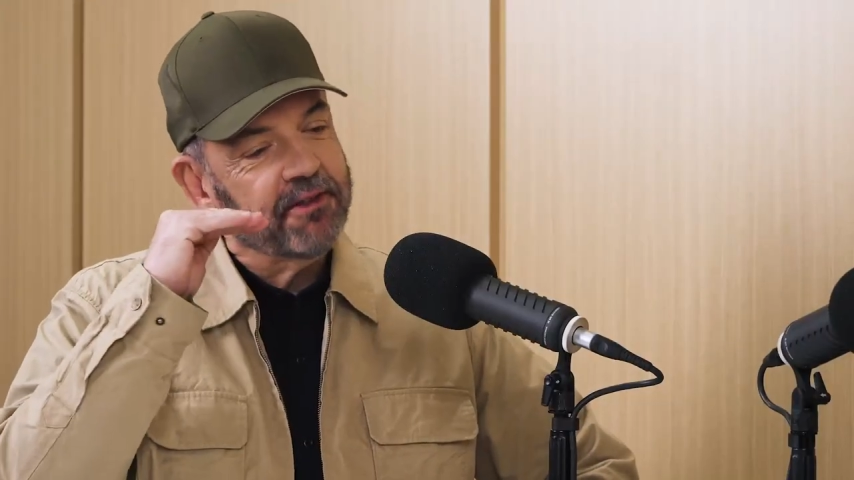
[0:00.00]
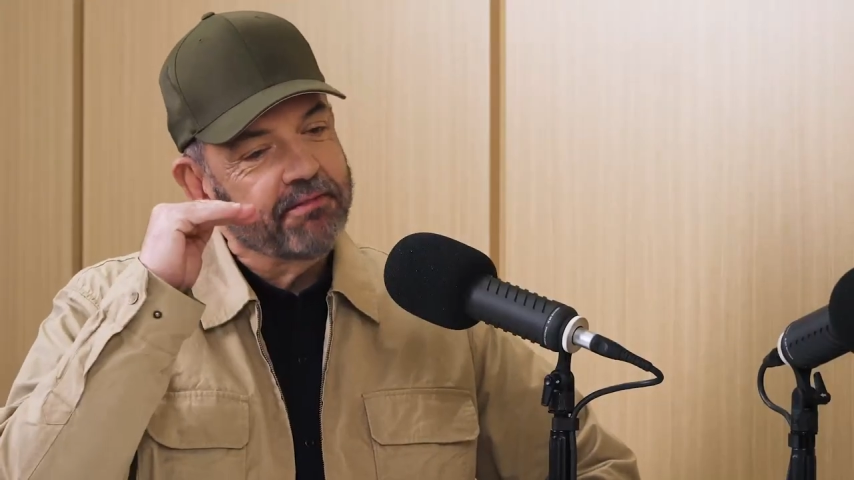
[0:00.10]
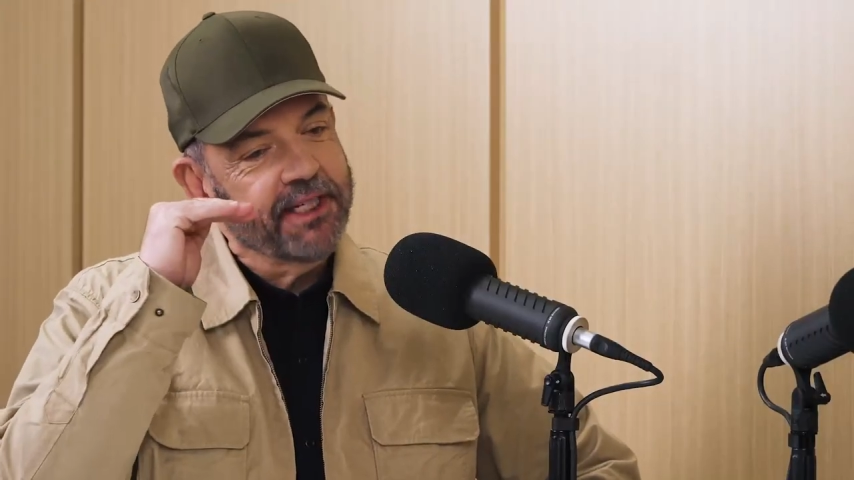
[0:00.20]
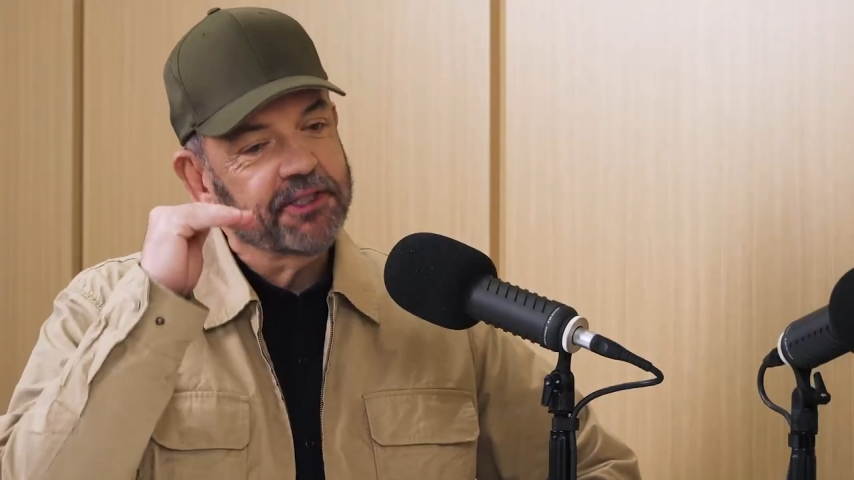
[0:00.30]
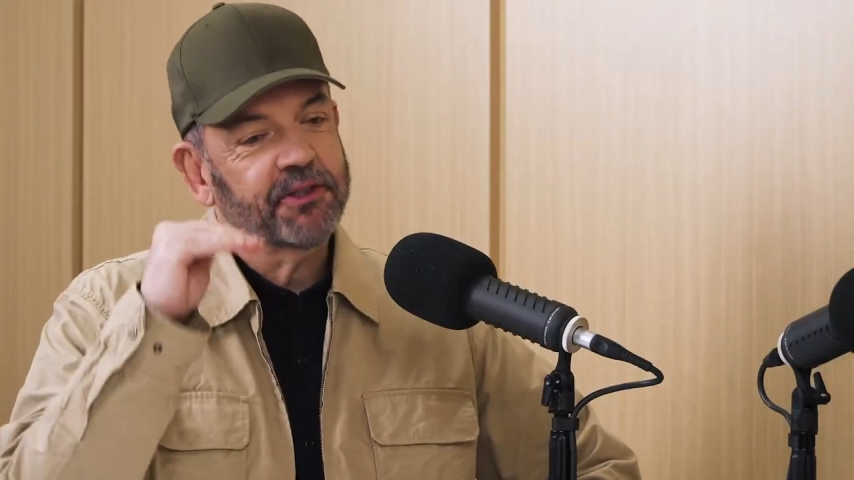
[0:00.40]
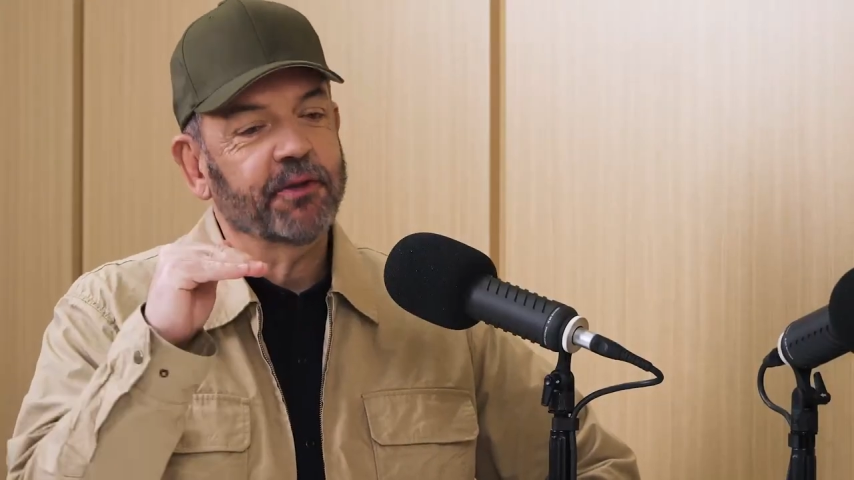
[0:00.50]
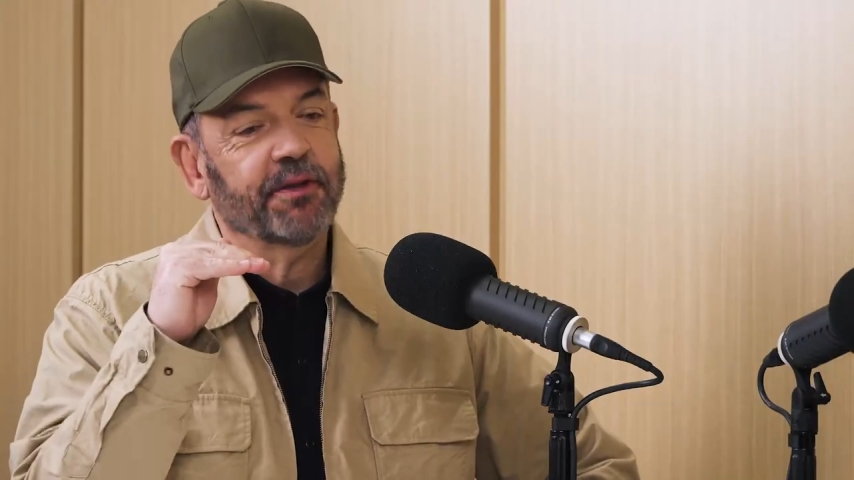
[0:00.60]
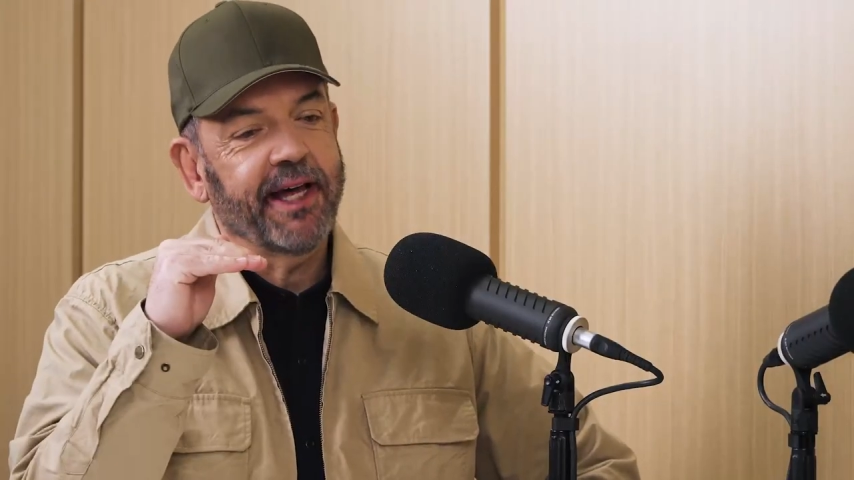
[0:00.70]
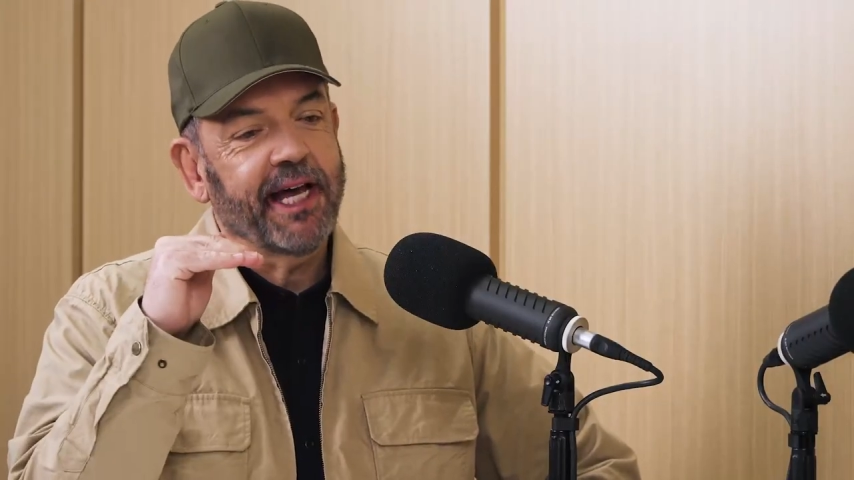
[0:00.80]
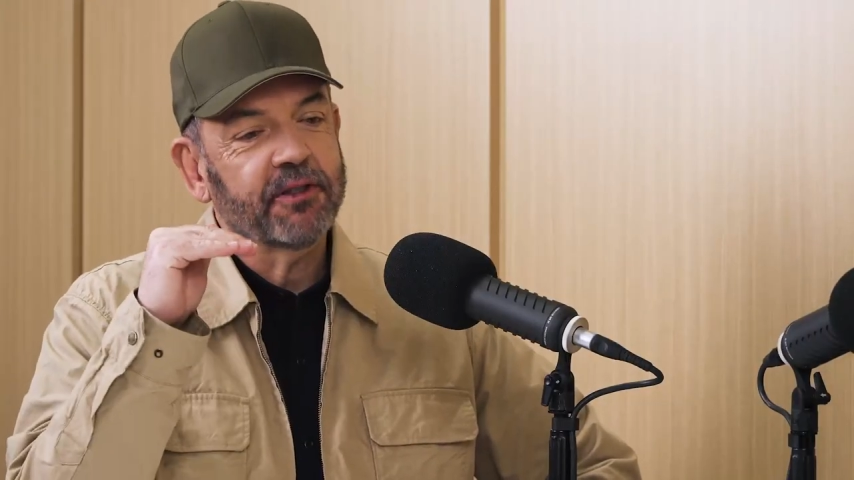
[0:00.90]
the mid
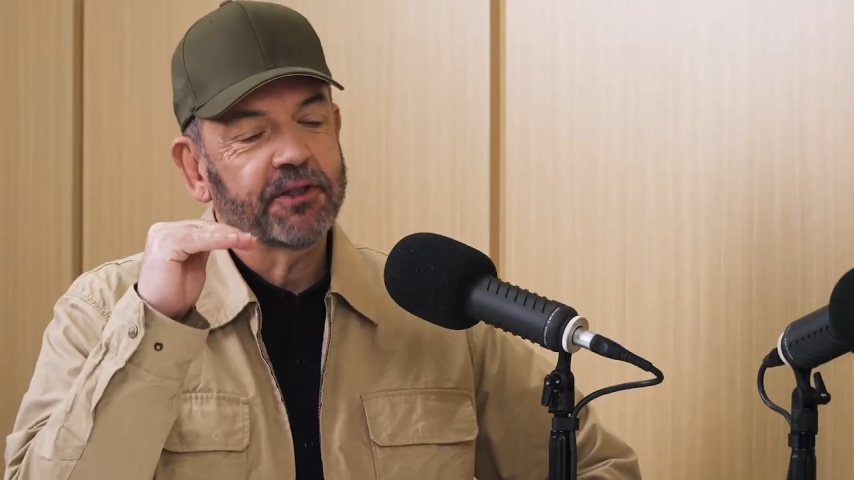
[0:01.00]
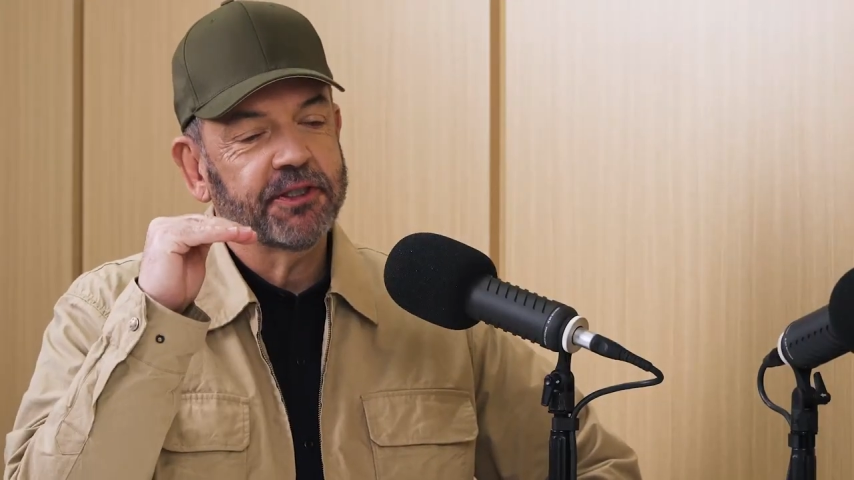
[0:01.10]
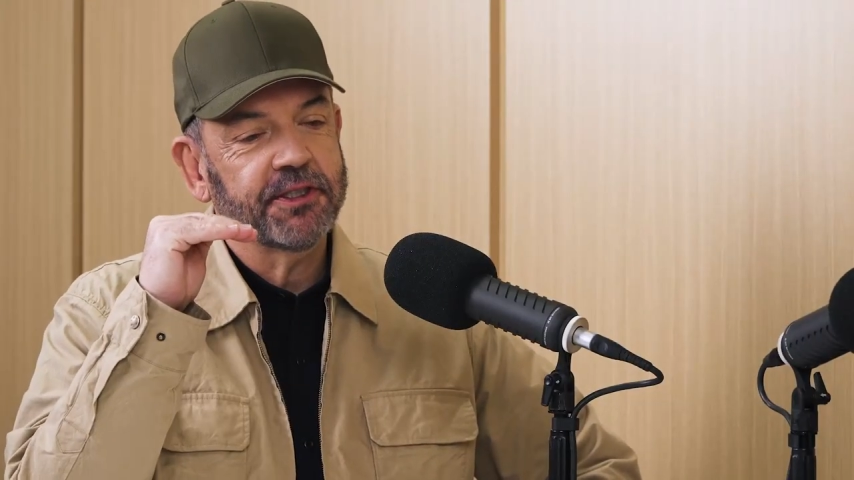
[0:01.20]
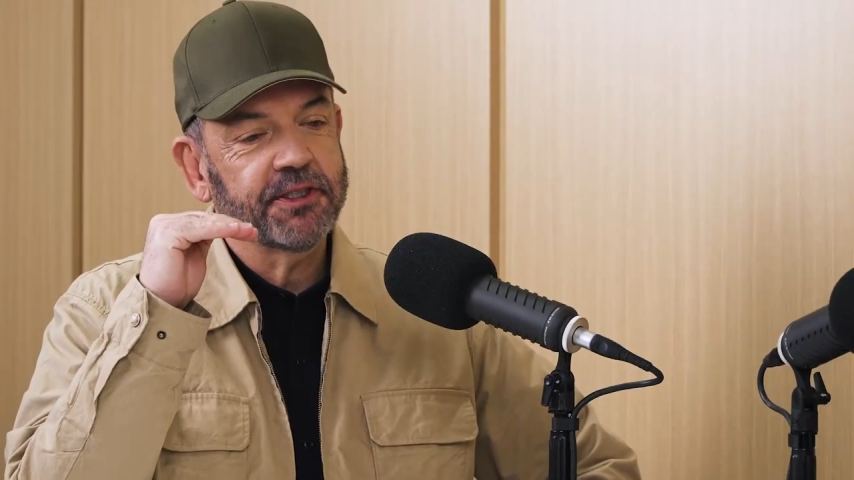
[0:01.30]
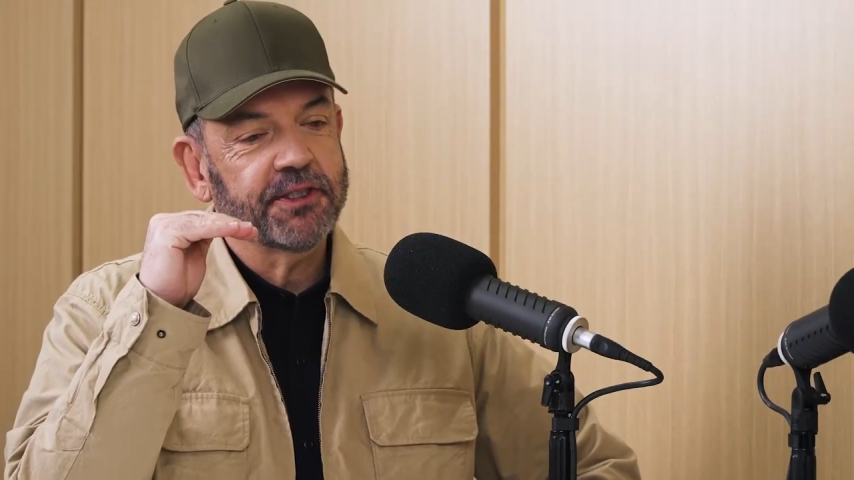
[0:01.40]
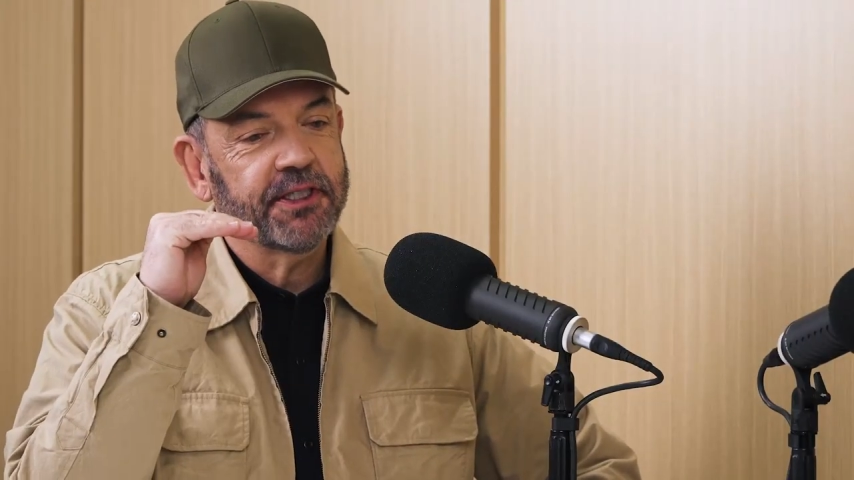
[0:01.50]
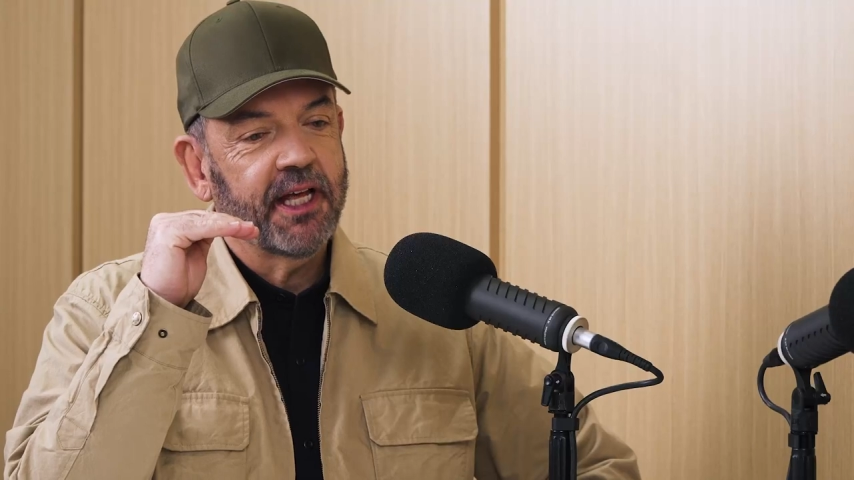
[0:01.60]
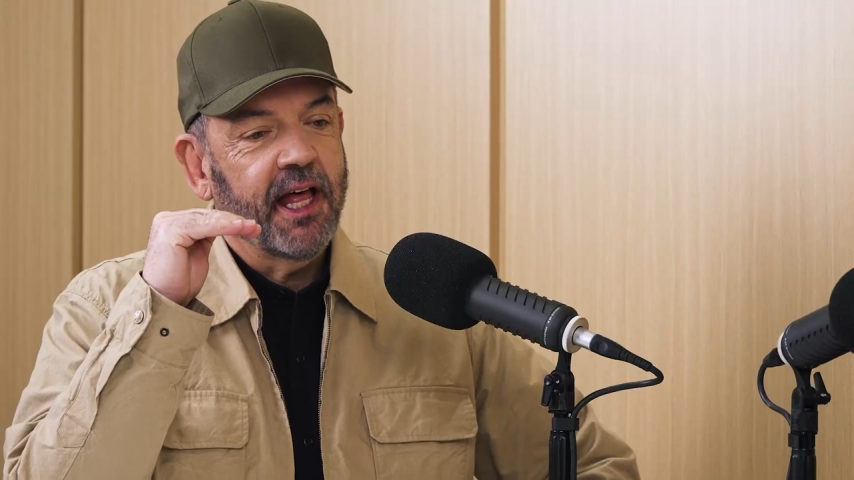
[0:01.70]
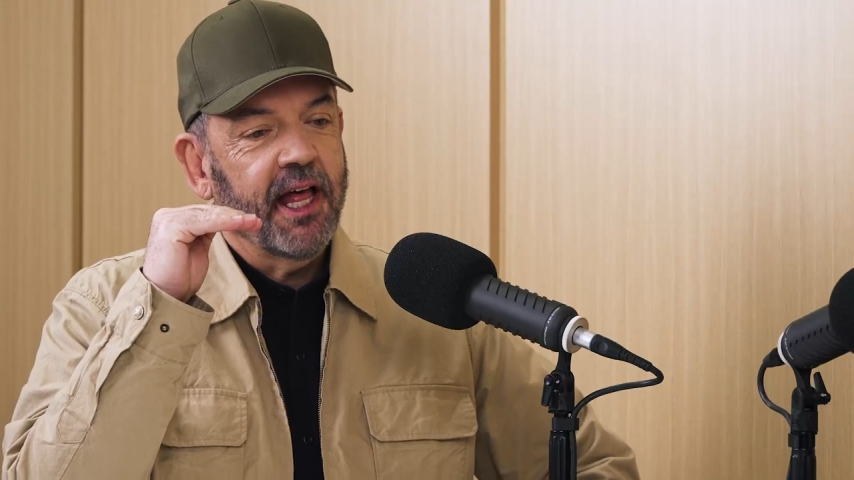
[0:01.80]
2000s